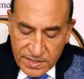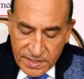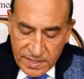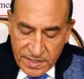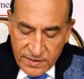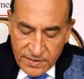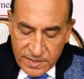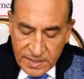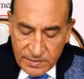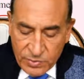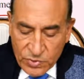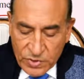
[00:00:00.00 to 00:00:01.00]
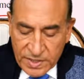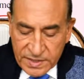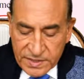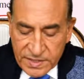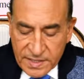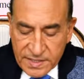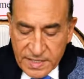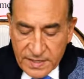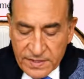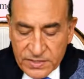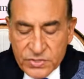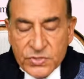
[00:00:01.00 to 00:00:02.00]

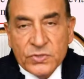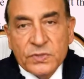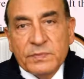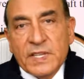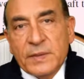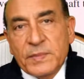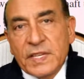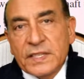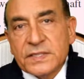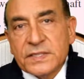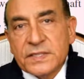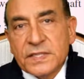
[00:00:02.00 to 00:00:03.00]
33.72 millimeters.